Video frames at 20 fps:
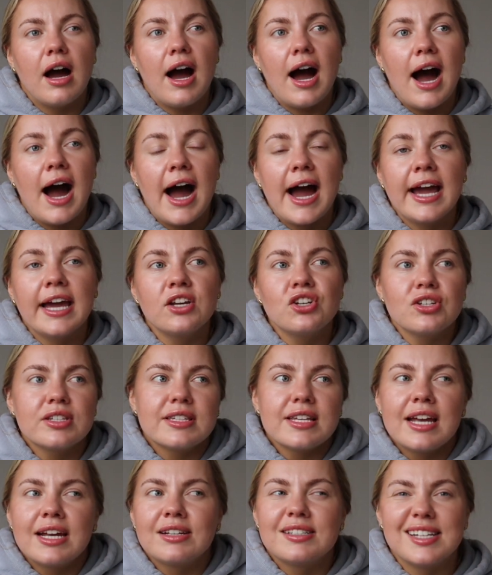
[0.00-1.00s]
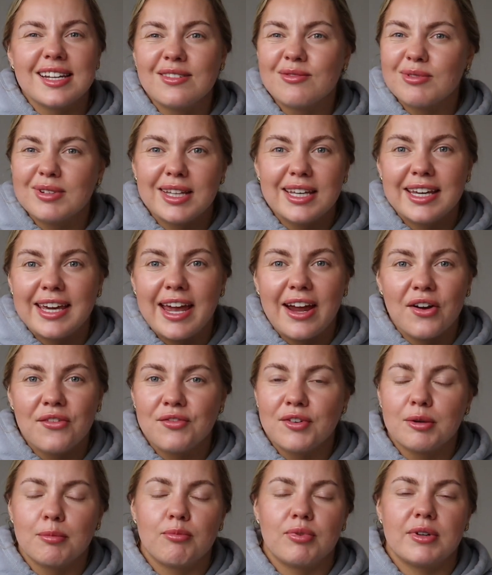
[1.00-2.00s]
I just like didn't really care
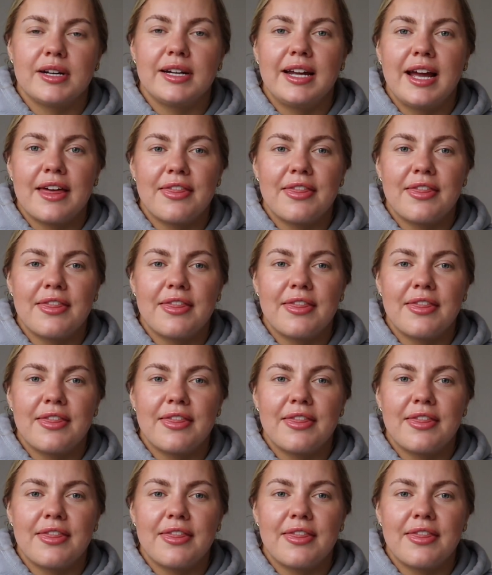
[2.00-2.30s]
for Brie.